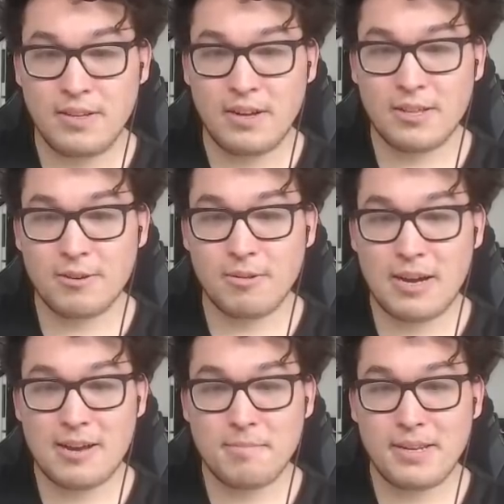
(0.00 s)
Although,
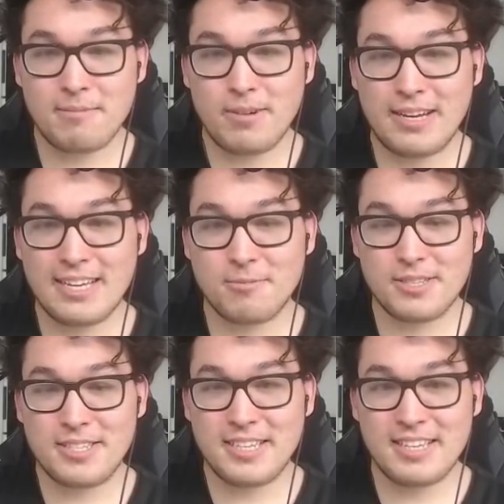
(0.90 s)
I mean, I guess we'll
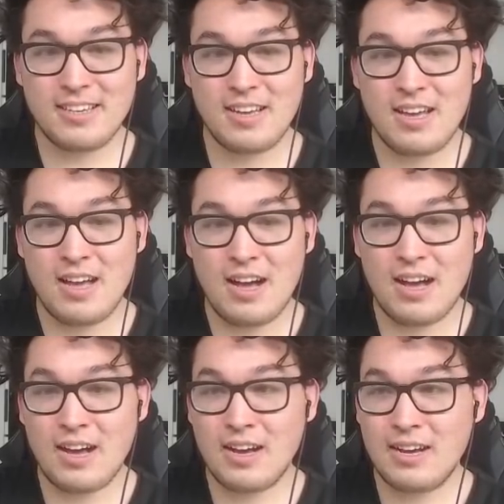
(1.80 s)
see.
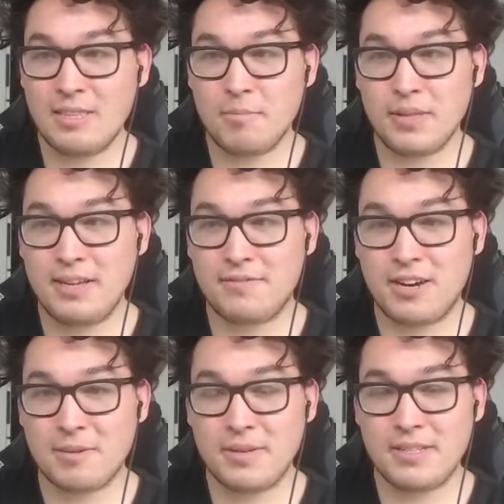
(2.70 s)
And the Blade
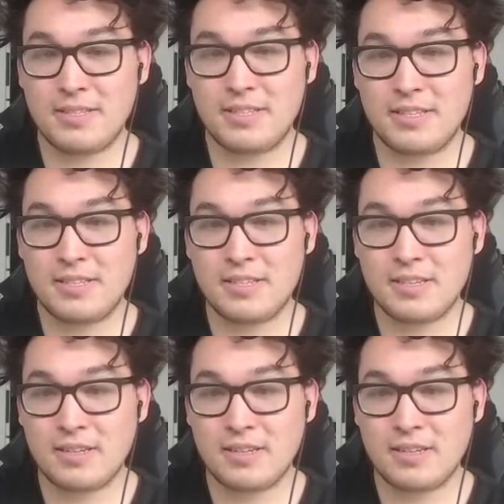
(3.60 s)
Fragments...